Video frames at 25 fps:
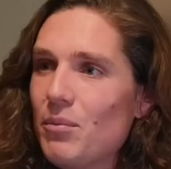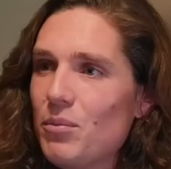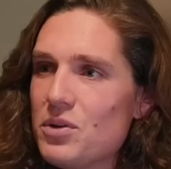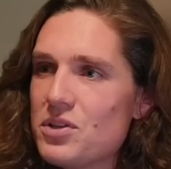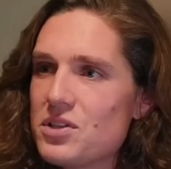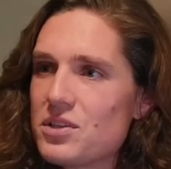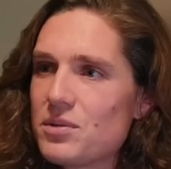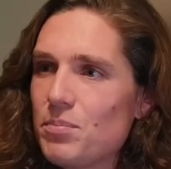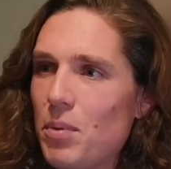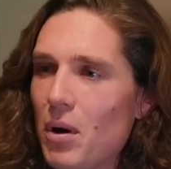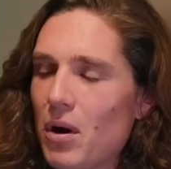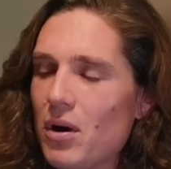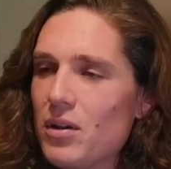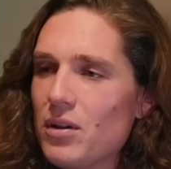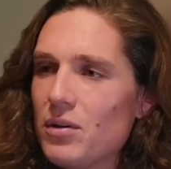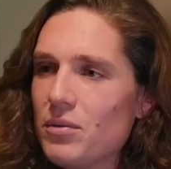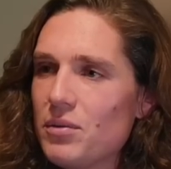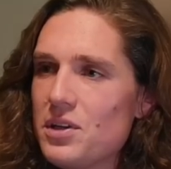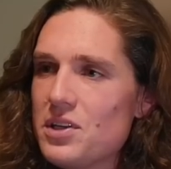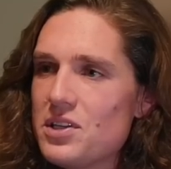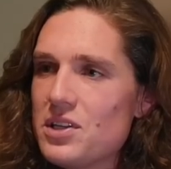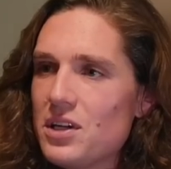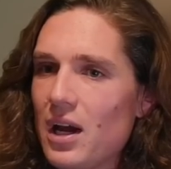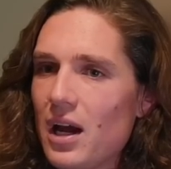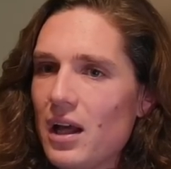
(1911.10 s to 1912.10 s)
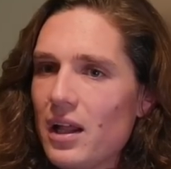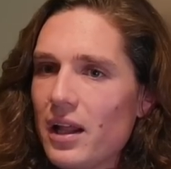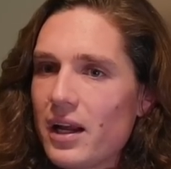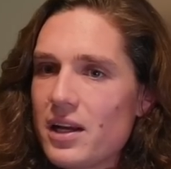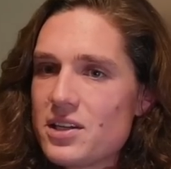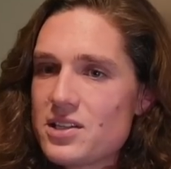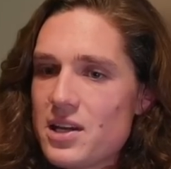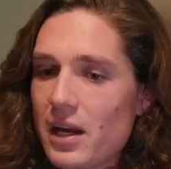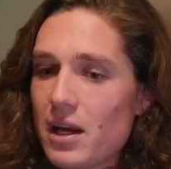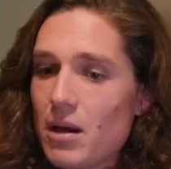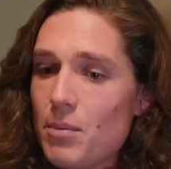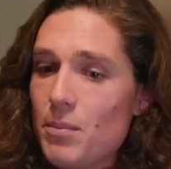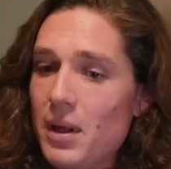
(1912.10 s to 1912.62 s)
yeah. was part of the reason I like,
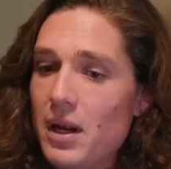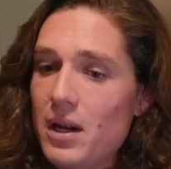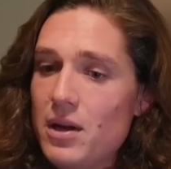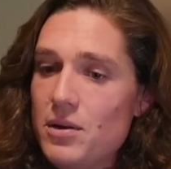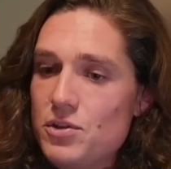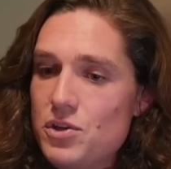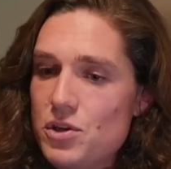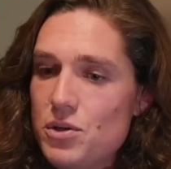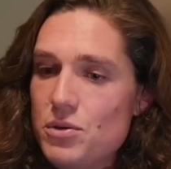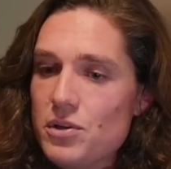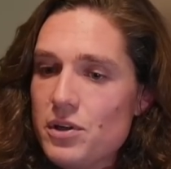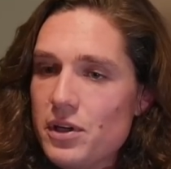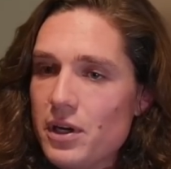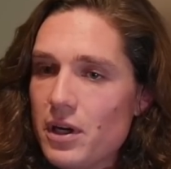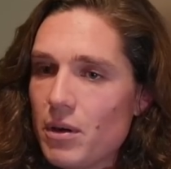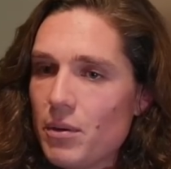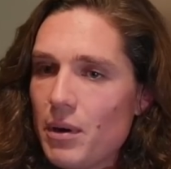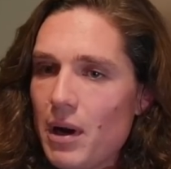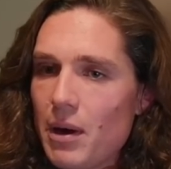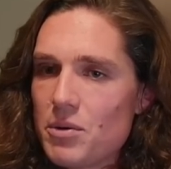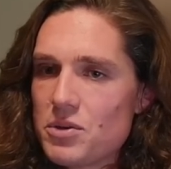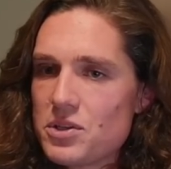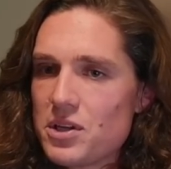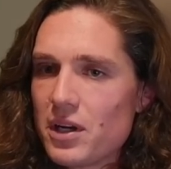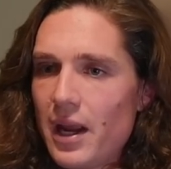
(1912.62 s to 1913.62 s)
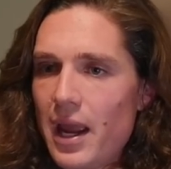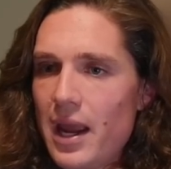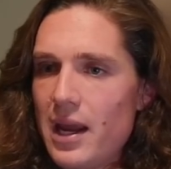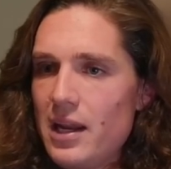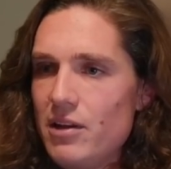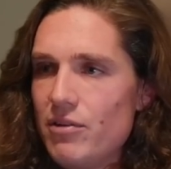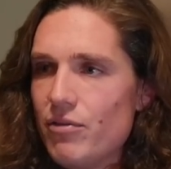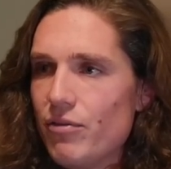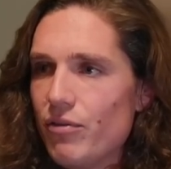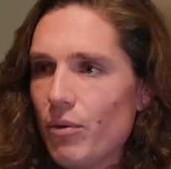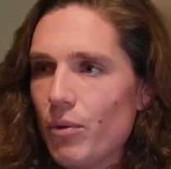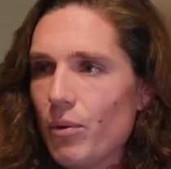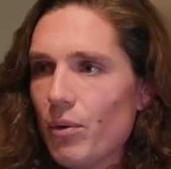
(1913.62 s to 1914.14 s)
because I committed in junior year when I was like
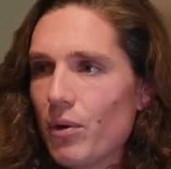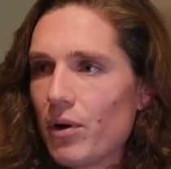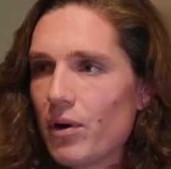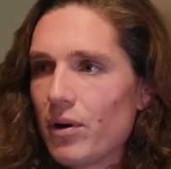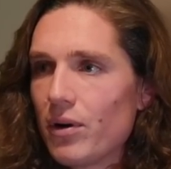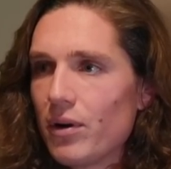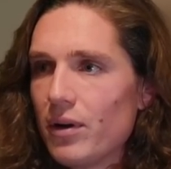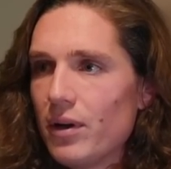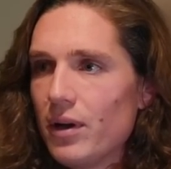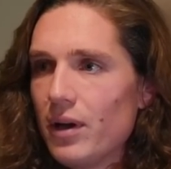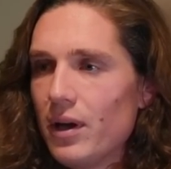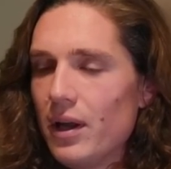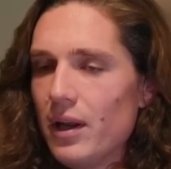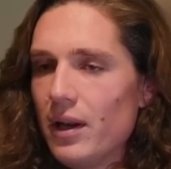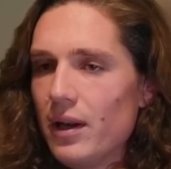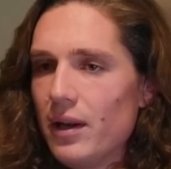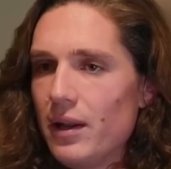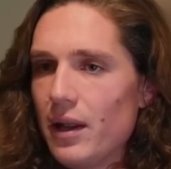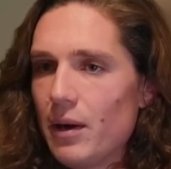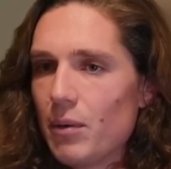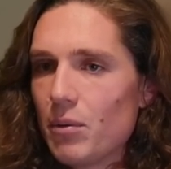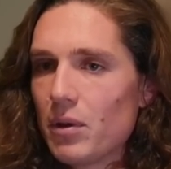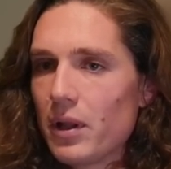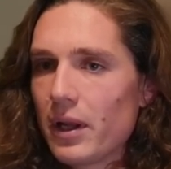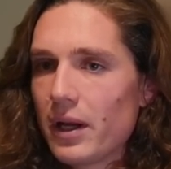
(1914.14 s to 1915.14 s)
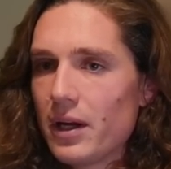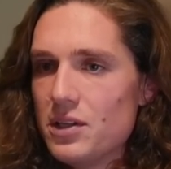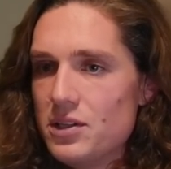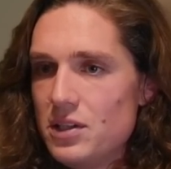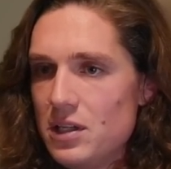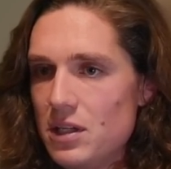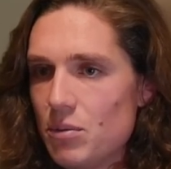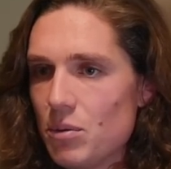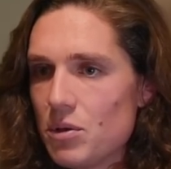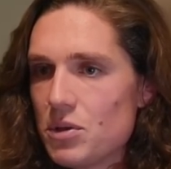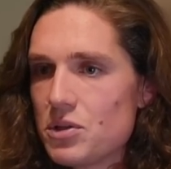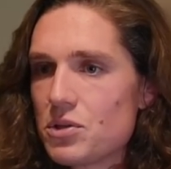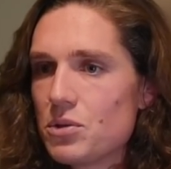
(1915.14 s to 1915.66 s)
eighty-four mm. and they were like a
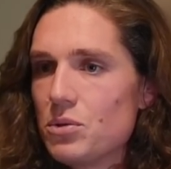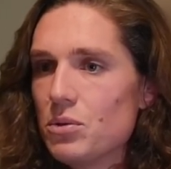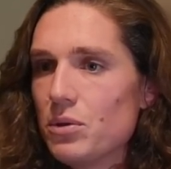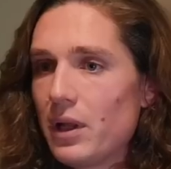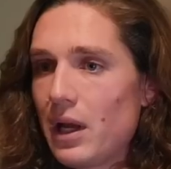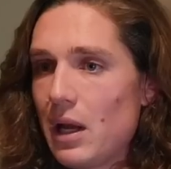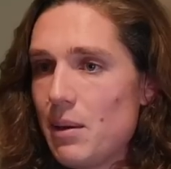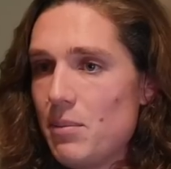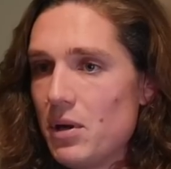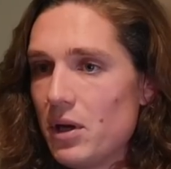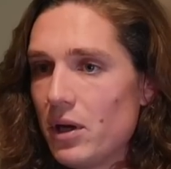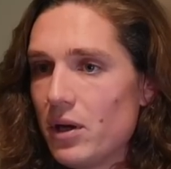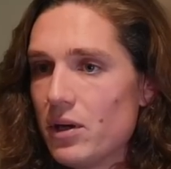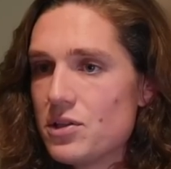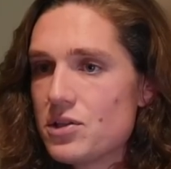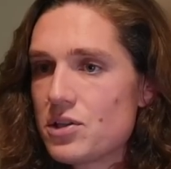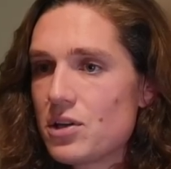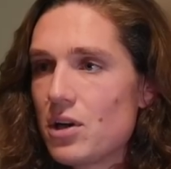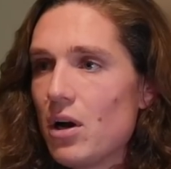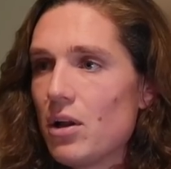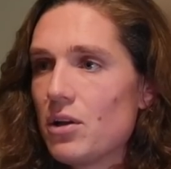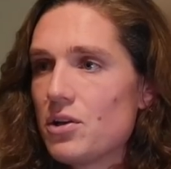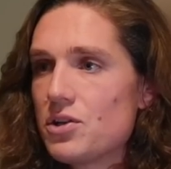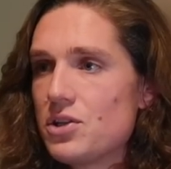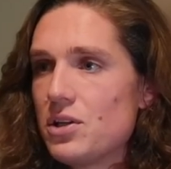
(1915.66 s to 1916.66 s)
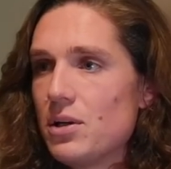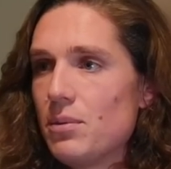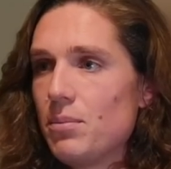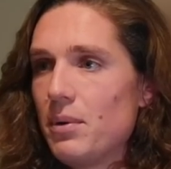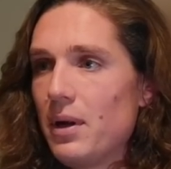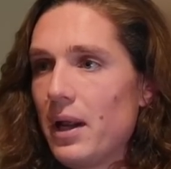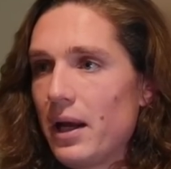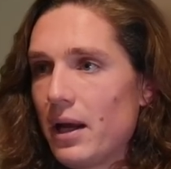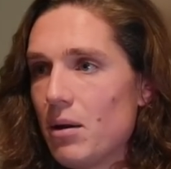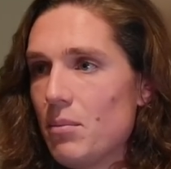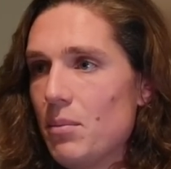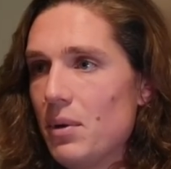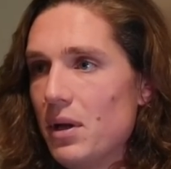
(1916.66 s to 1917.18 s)
D one school. They gave me a good scholarship and
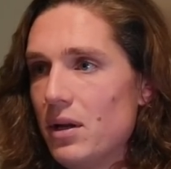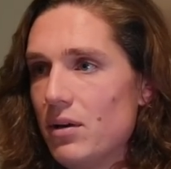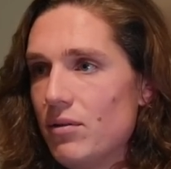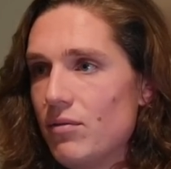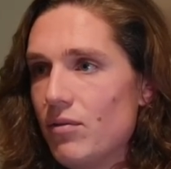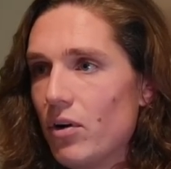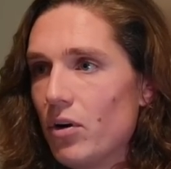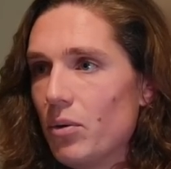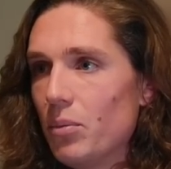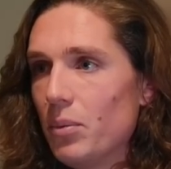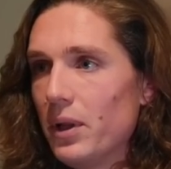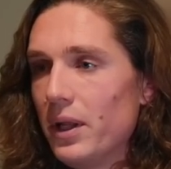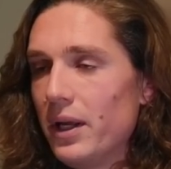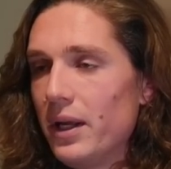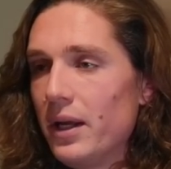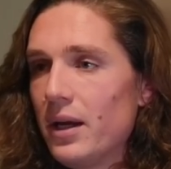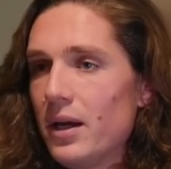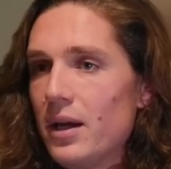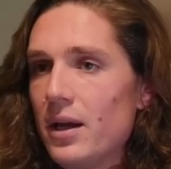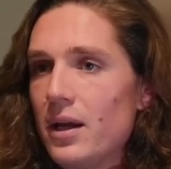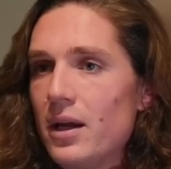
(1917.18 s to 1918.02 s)
I committed verbally.